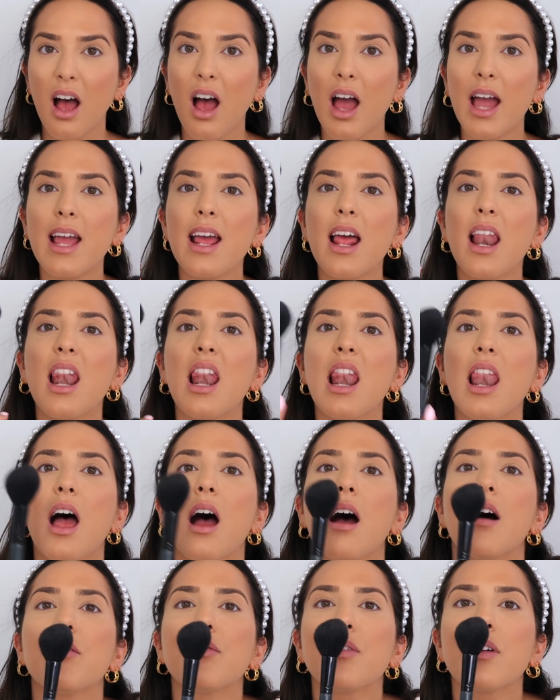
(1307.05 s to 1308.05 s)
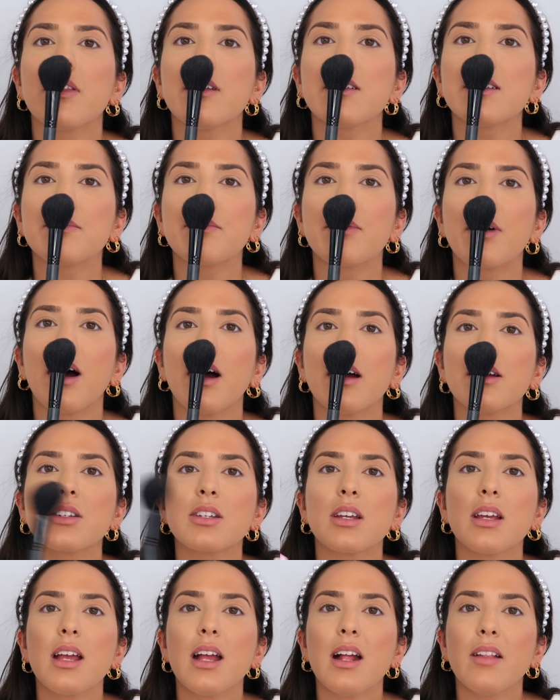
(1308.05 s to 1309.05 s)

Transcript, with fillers: I love this brush.